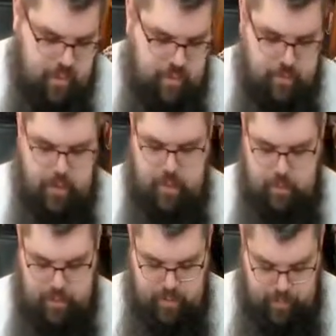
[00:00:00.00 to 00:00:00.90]
really
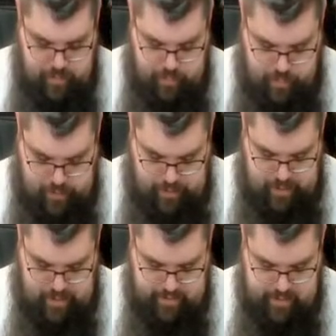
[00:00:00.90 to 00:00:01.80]
one of the most important
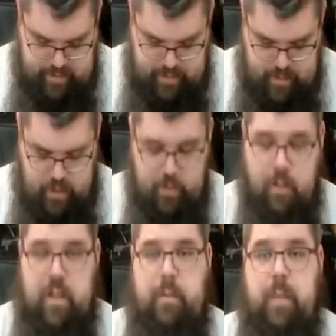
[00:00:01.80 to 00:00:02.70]
things. You know,
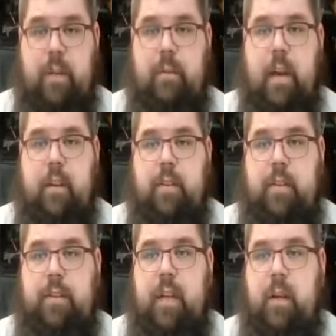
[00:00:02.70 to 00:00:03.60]
one of the big values of
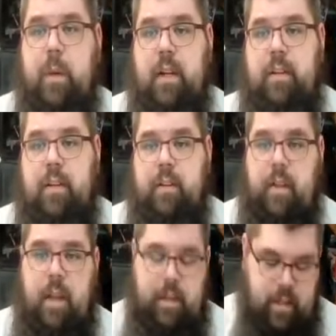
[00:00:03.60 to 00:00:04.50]
these kind of boxes is
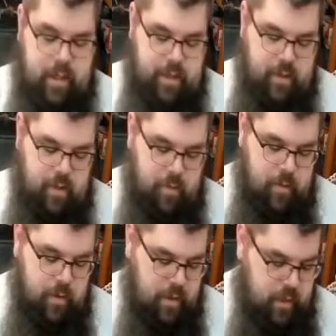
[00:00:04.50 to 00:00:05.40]
that they let you
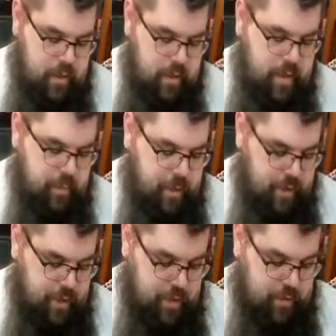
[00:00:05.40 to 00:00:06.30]
get a
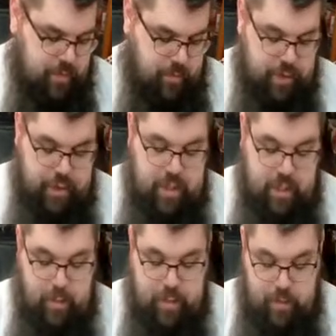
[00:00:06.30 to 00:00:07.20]
bunch of units for much
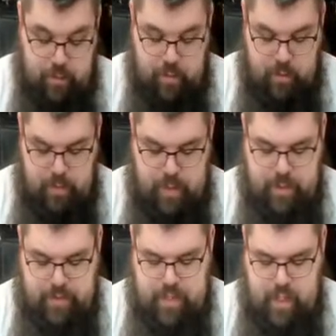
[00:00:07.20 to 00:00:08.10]
cheaper than you normally would.
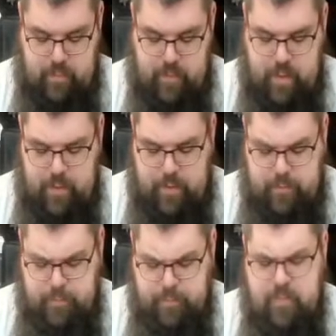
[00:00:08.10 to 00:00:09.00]
You save
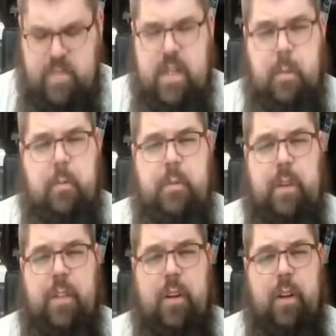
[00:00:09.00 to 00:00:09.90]
somewhere
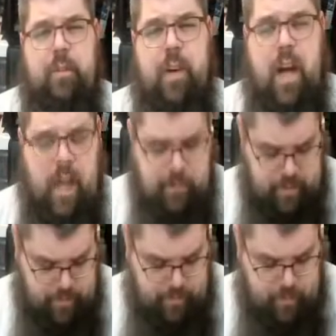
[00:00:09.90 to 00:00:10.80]
between 35
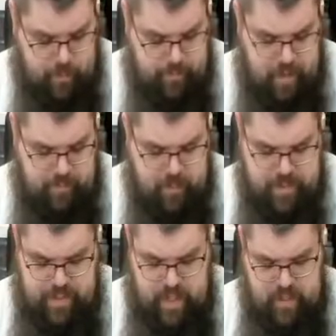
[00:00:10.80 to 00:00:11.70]
and like
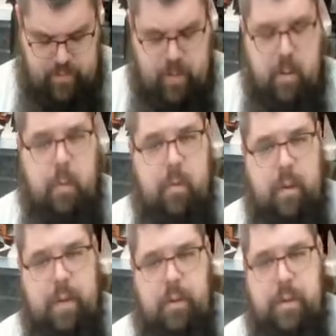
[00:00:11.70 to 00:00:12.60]
45%, if I remember
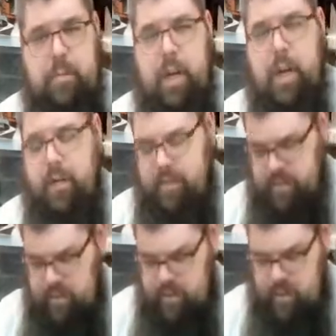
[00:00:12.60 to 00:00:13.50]
right, on this box,
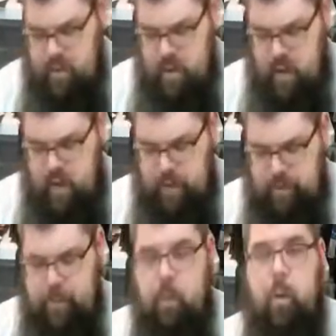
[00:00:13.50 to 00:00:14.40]

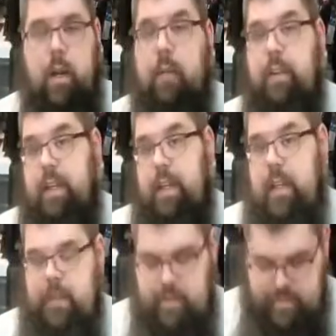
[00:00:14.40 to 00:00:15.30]
if you want everything in
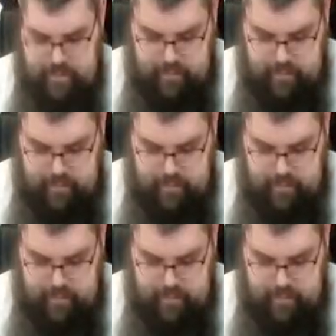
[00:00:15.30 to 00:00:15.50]
it. So